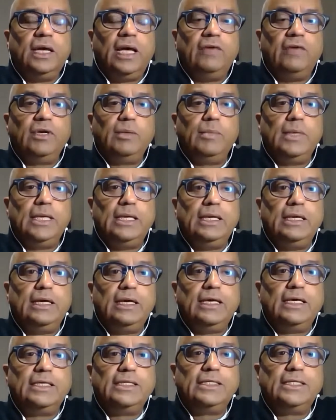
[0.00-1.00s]
having me
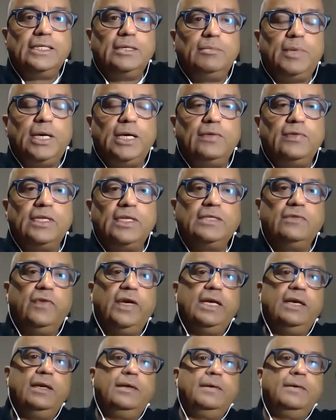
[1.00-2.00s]
as part of this
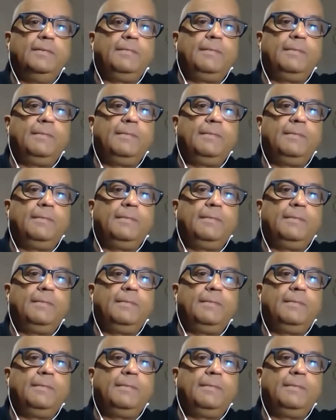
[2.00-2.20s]
event